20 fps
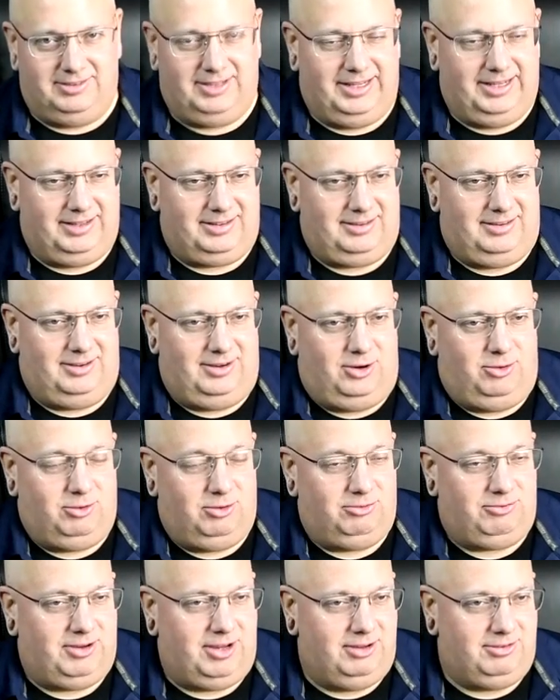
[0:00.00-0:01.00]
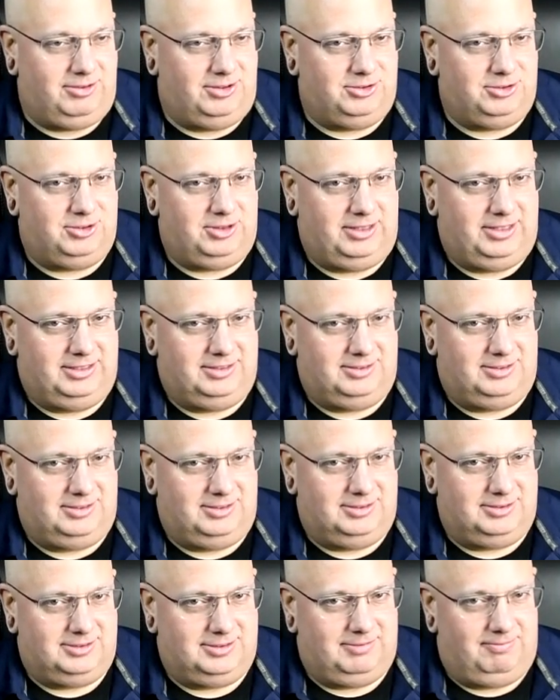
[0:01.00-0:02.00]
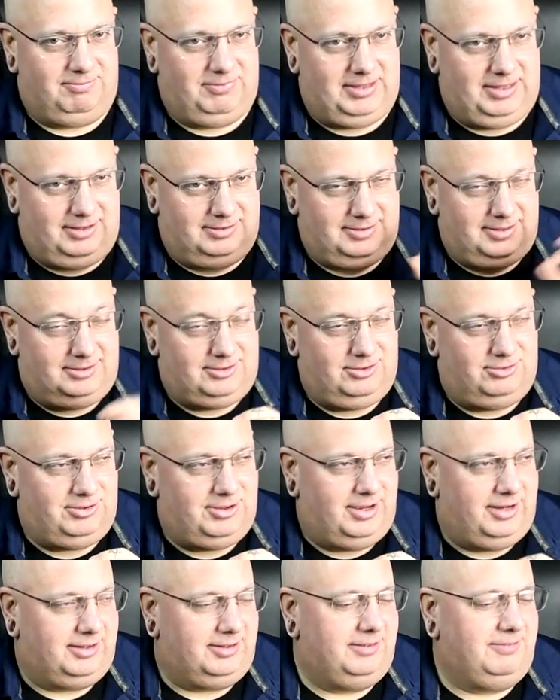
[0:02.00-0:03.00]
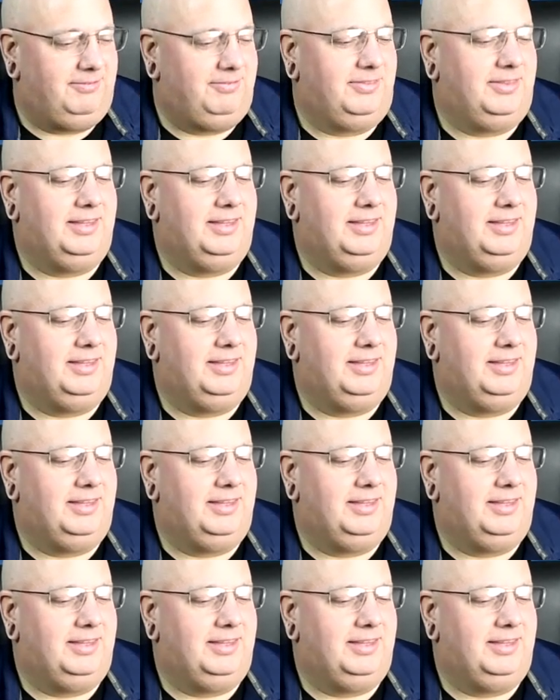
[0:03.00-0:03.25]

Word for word: like over five hundred lenses. Yes, that's a fact.